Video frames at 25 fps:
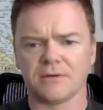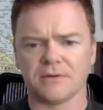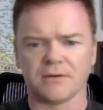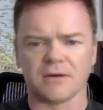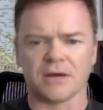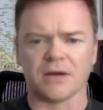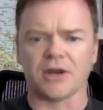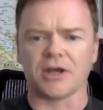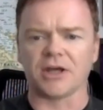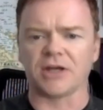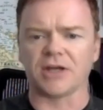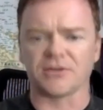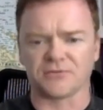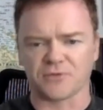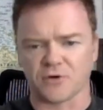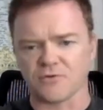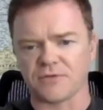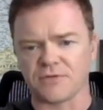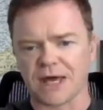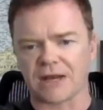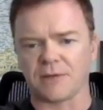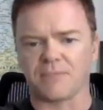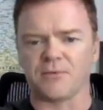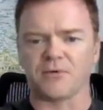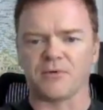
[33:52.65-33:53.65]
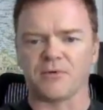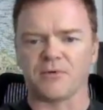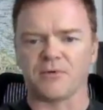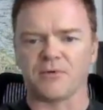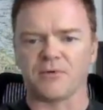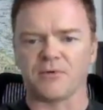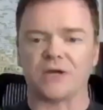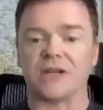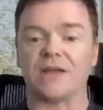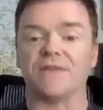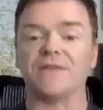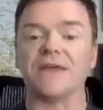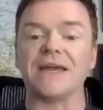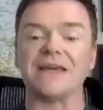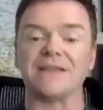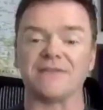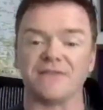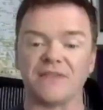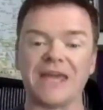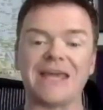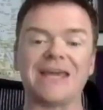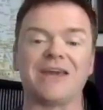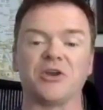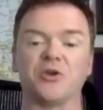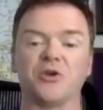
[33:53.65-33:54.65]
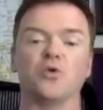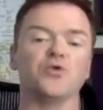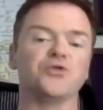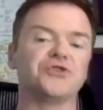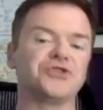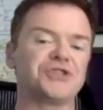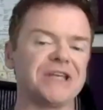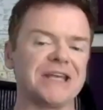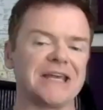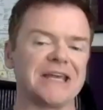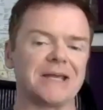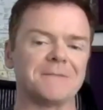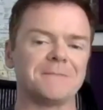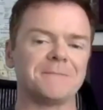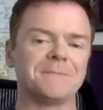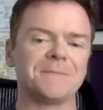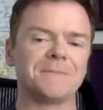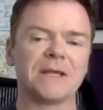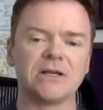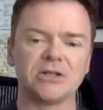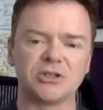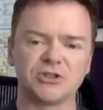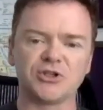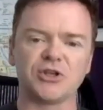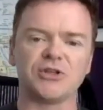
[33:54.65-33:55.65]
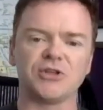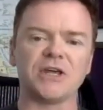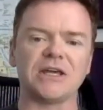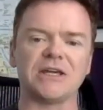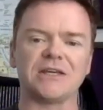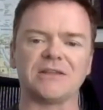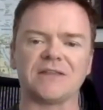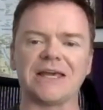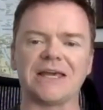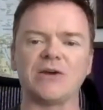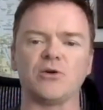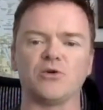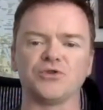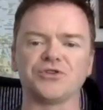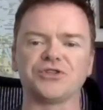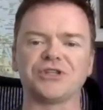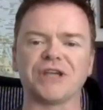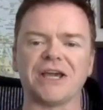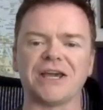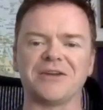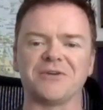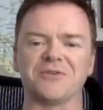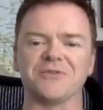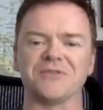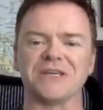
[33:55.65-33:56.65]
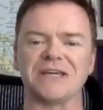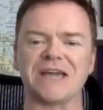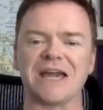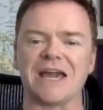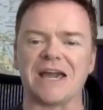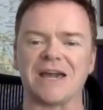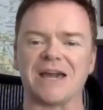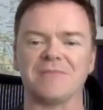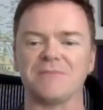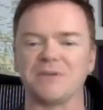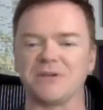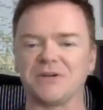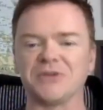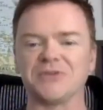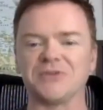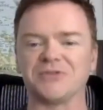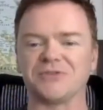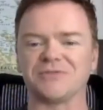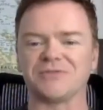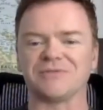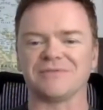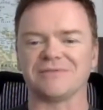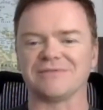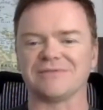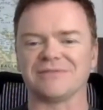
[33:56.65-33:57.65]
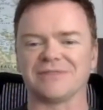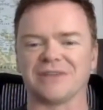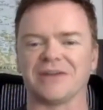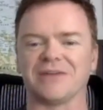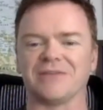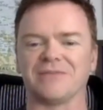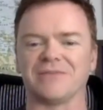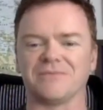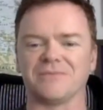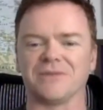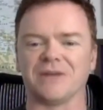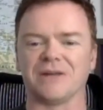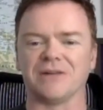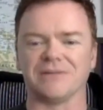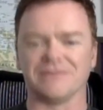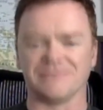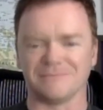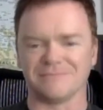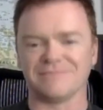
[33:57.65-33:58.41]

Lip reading: And I can throw that up on the screen and they can all see it. So they all say it on the air because it's like, well,